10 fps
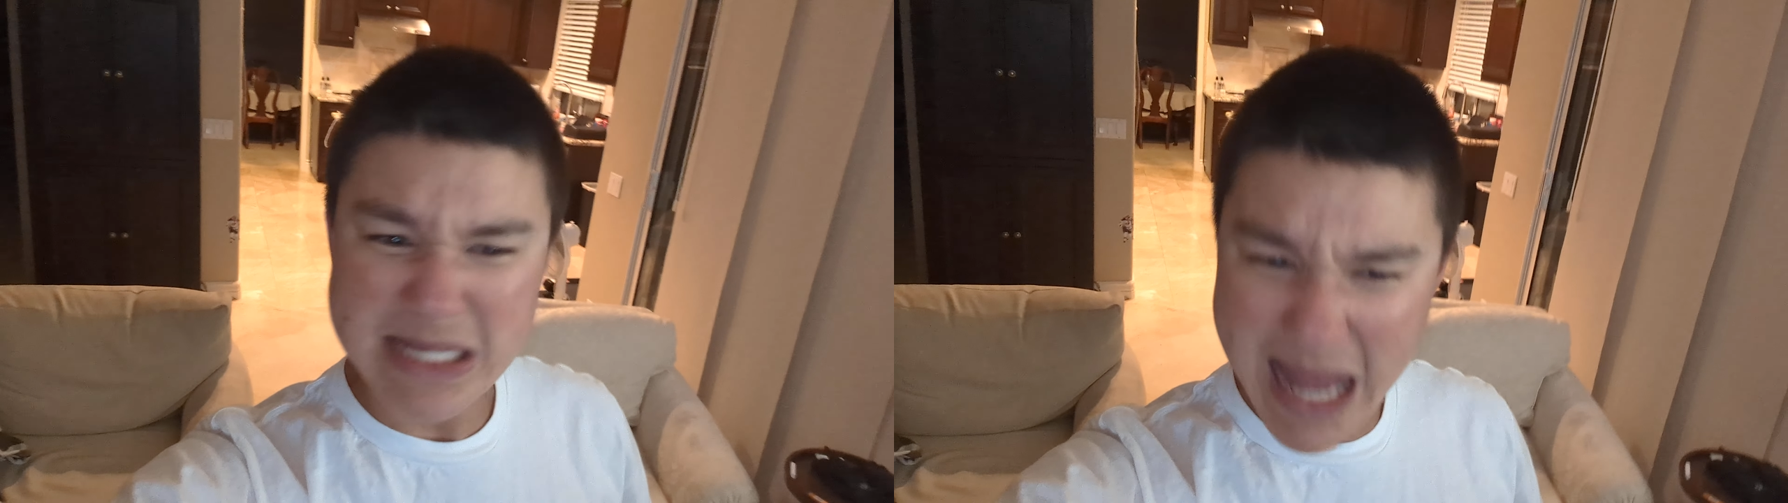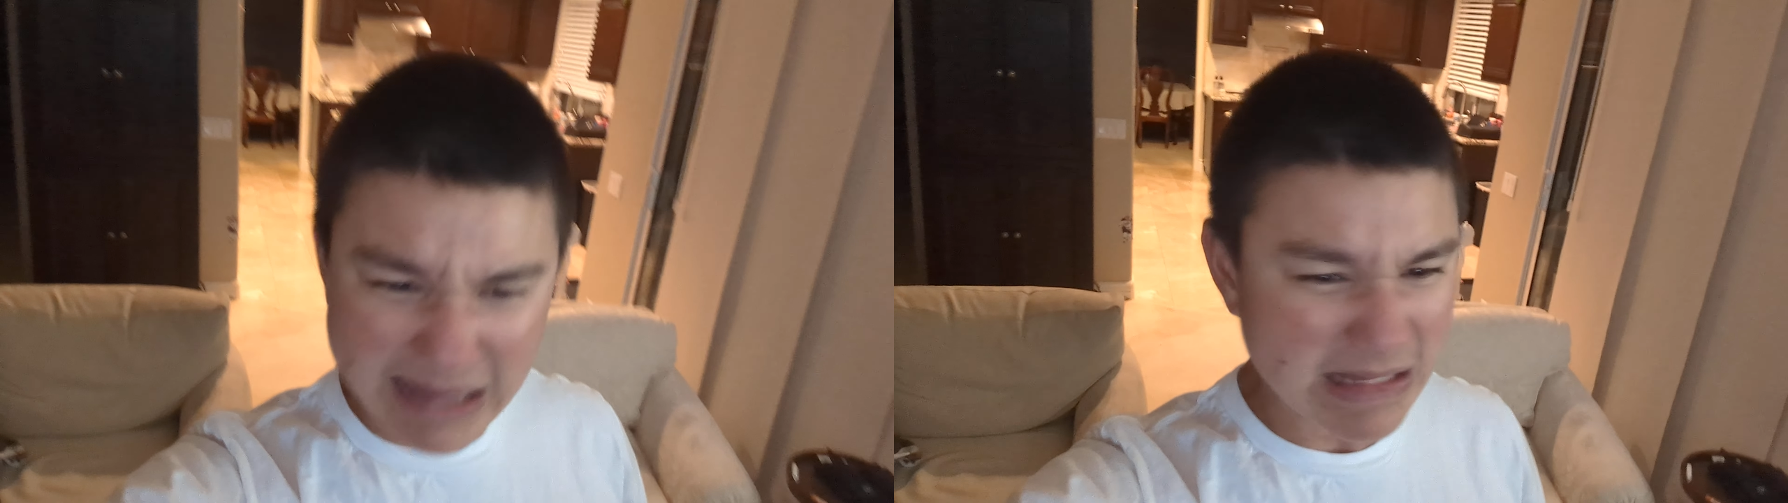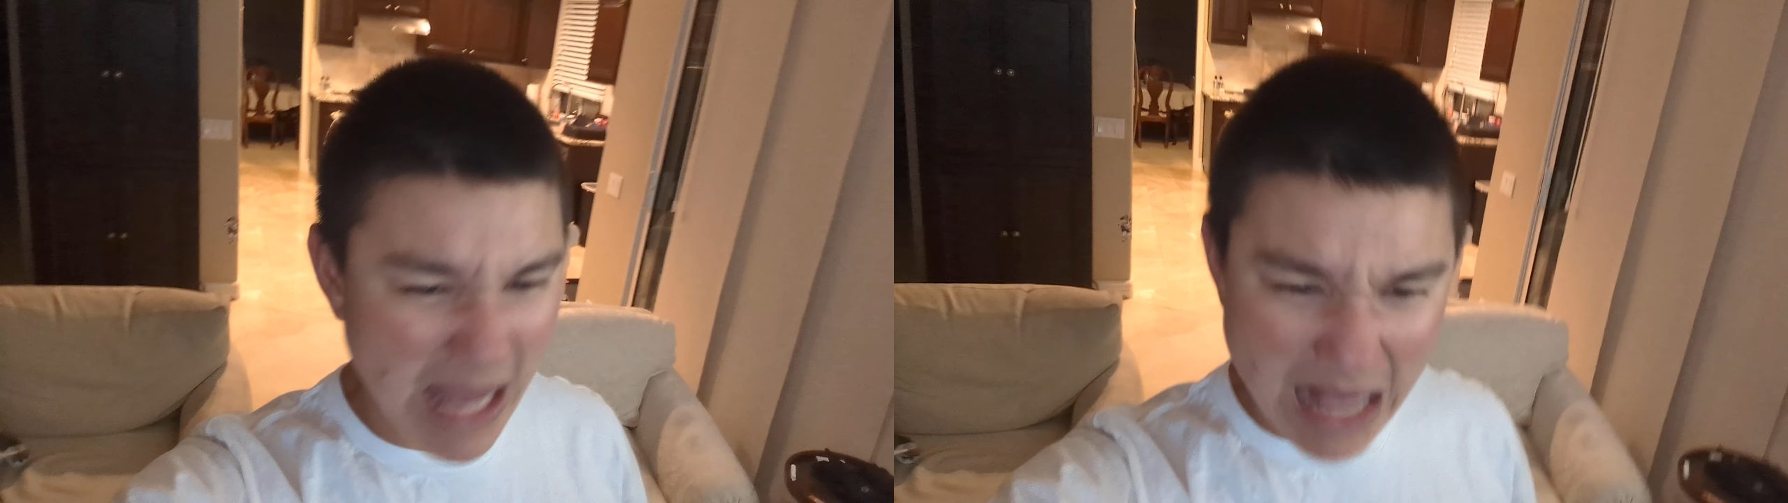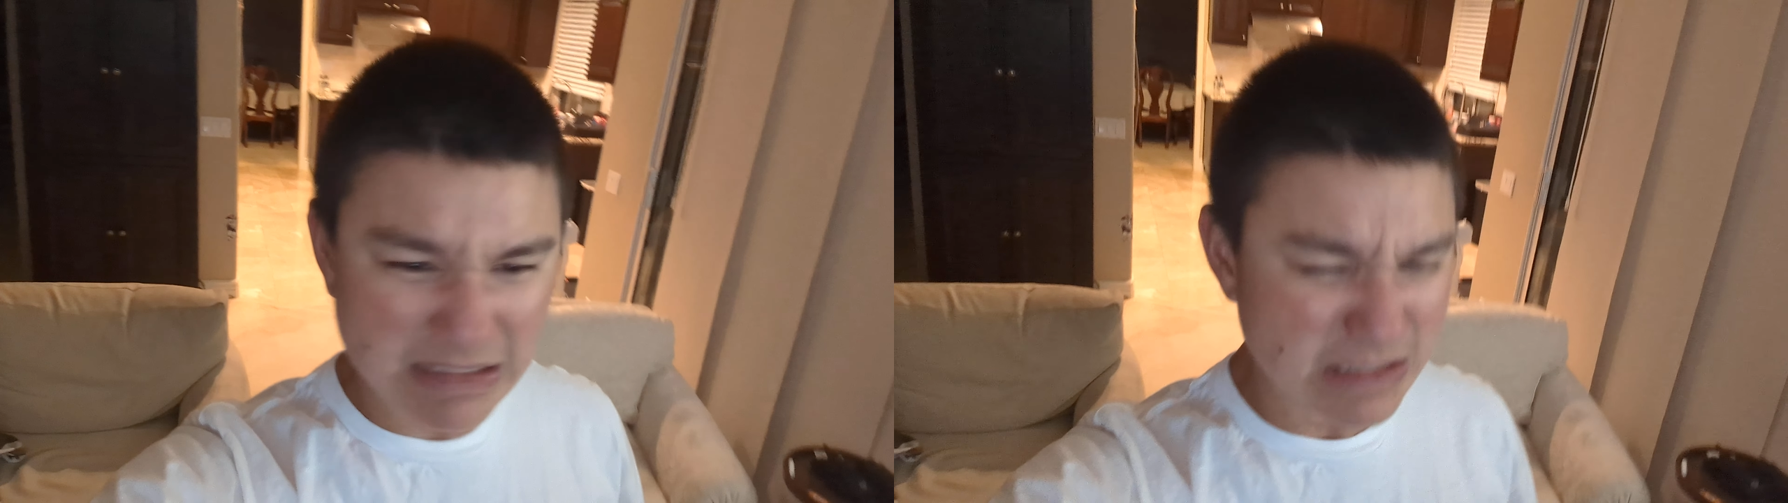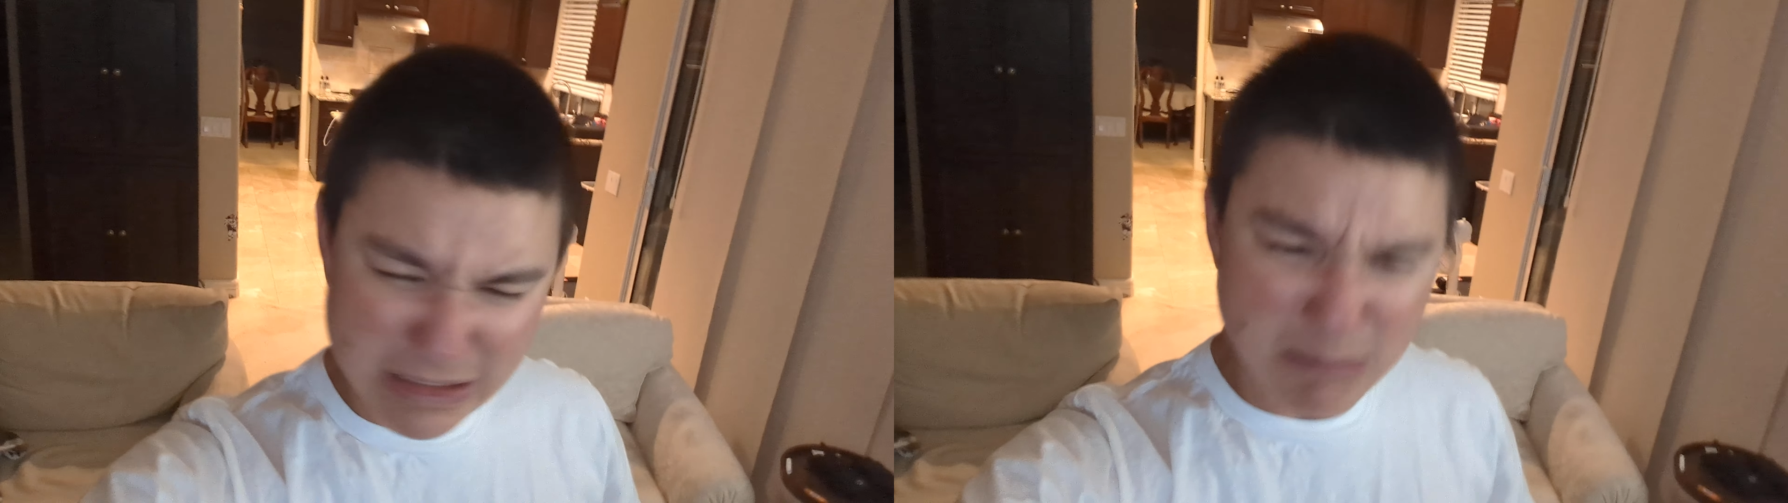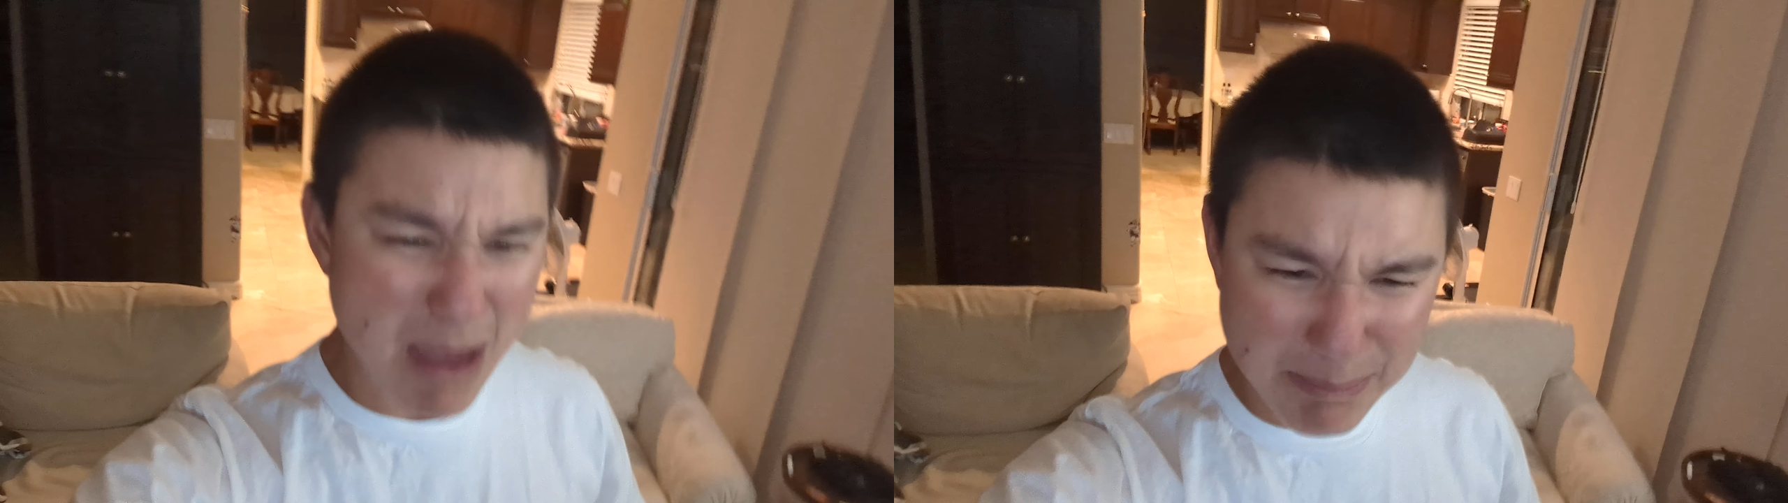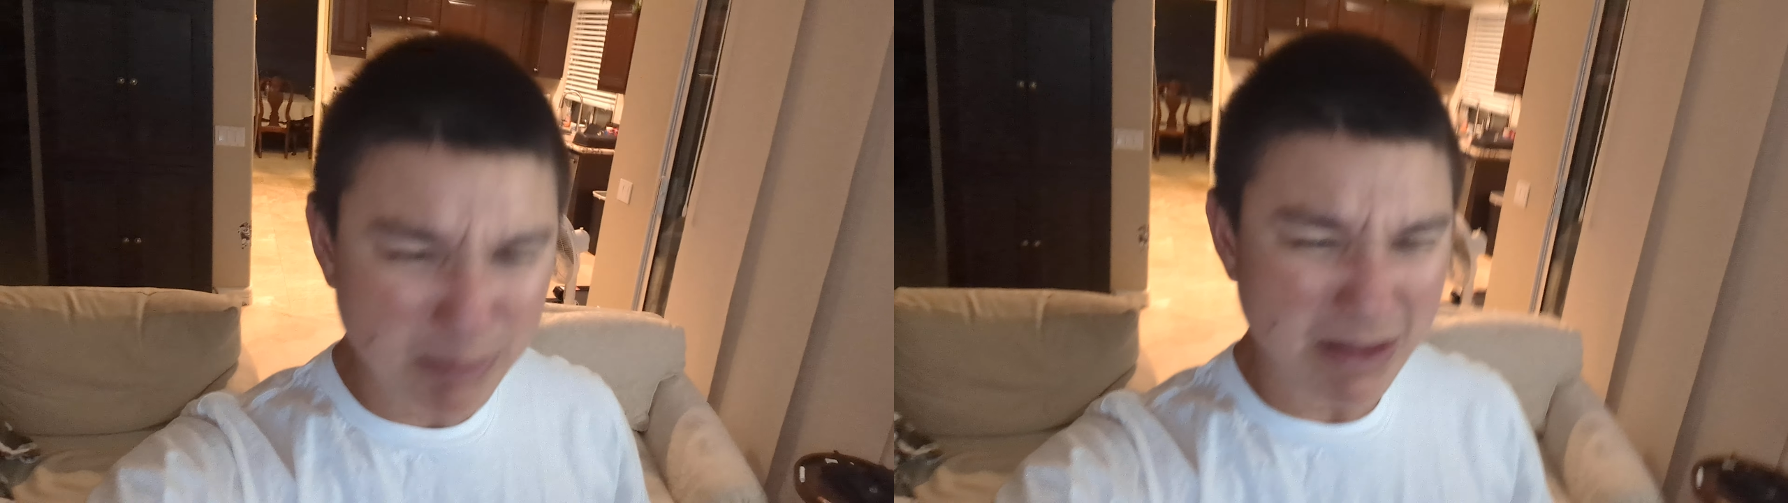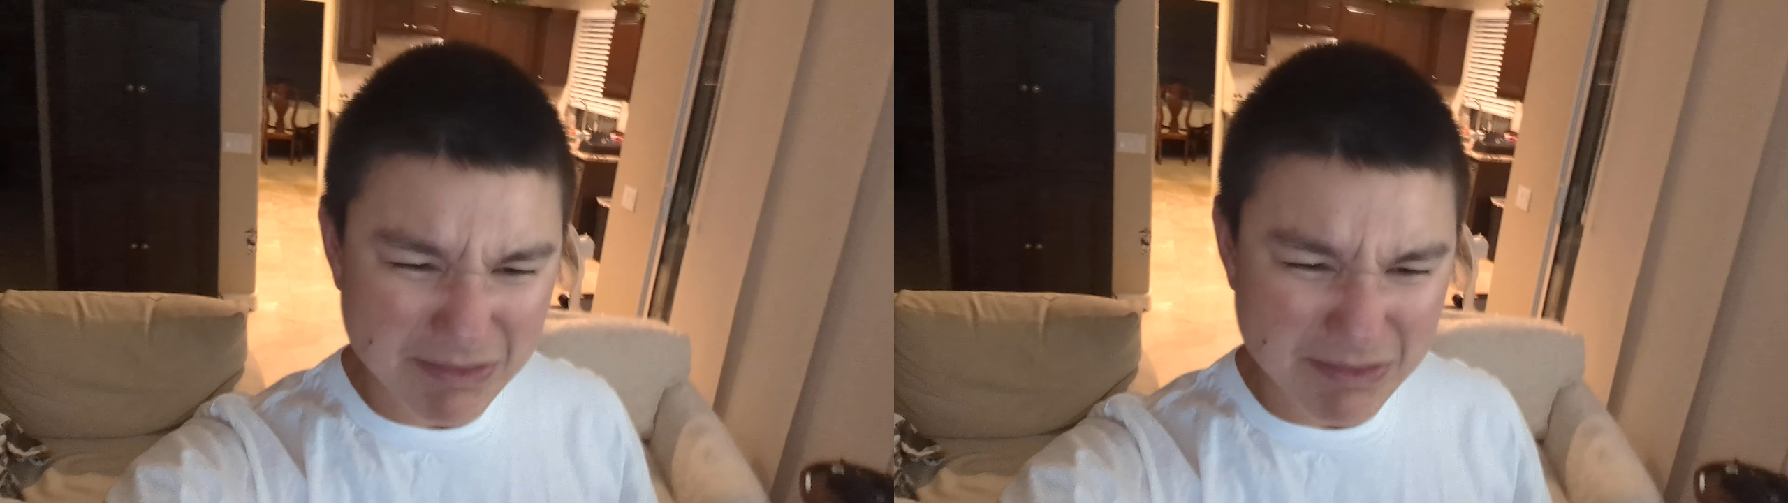Death taxes and a Maple